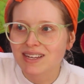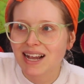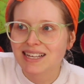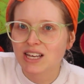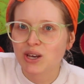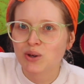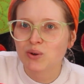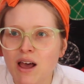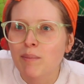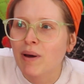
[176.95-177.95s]
And so,
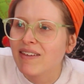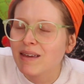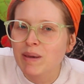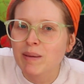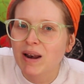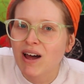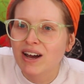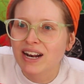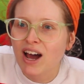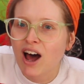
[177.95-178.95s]
but I think people are
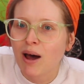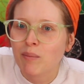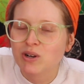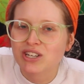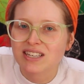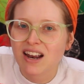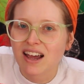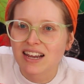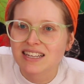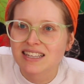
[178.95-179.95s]
gonna come, which is
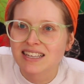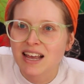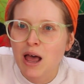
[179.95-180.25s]
nice.